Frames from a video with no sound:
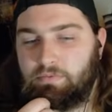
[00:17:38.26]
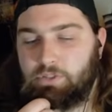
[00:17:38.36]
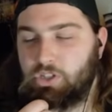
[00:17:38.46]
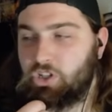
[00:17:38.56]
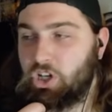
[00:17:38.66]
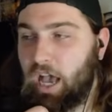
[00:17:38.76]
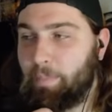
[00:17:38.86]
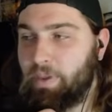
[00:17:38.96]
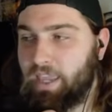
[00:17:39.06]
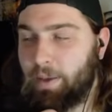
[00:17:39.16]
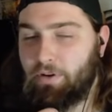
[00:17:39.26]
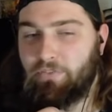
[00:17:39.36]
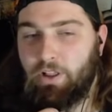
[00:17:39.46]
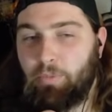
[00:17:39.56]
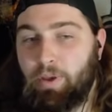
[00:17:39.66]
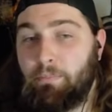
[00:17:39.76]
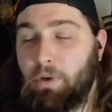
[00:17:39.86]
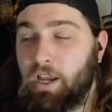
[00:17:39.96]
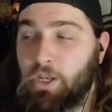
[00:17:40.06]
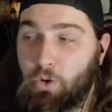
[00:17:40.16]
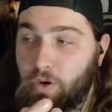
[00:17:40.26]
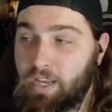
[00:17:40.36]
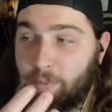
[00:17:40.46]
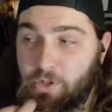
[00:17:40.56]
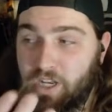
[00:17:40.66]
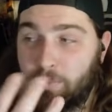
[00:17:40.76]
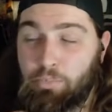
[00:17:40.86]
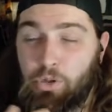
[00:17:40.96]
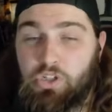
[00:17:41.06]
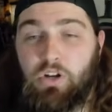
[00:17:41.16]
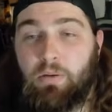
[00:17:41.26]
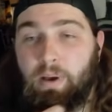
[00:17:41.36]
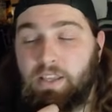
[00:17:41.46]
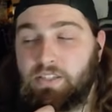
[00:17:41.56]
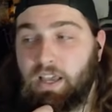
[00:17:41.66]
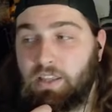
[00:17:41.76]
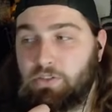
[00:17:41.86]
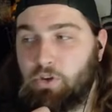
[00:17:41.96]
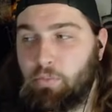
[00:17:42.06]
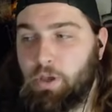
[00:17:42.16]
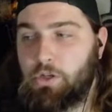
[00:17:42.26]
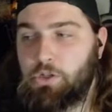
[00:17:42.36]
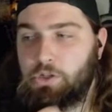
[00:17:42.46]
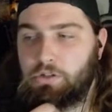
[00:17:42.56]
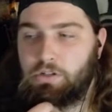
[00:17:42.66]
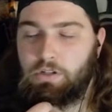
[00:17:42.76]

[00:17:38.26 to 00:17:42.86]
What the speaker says: just not being able to follow up and Monkey Dory damage getting pushed onto my side so much.